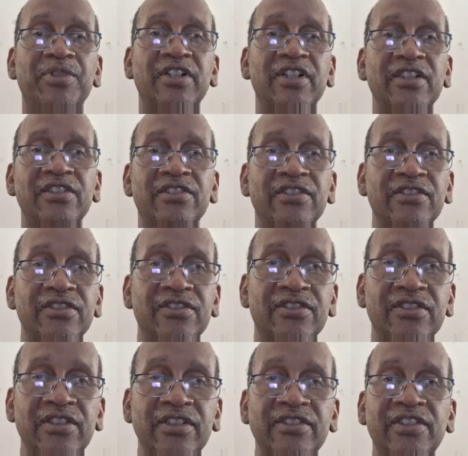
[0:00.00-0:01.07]
places
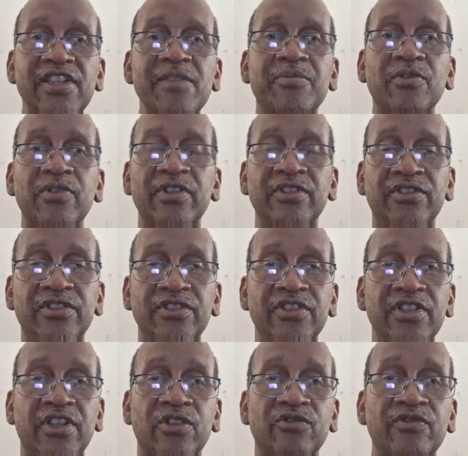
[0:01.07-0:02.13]
deeper in
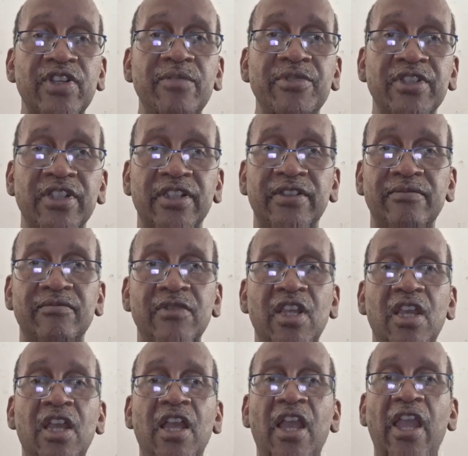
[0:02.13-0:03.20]
the Caribbean
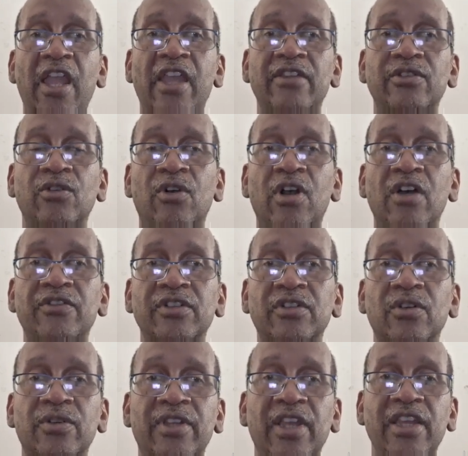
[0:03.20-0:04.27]
and other
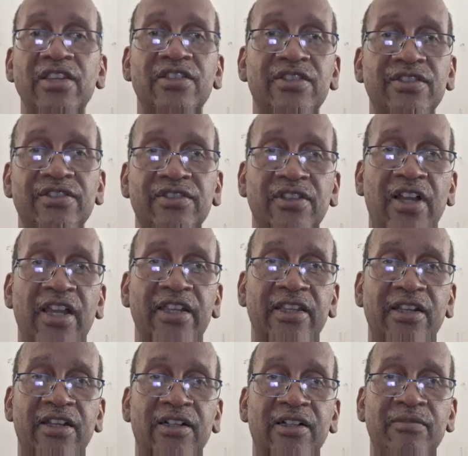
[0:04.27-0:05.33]
locations
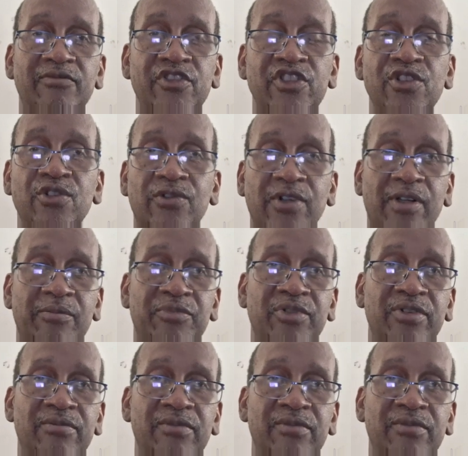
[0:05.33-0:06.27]
like Europe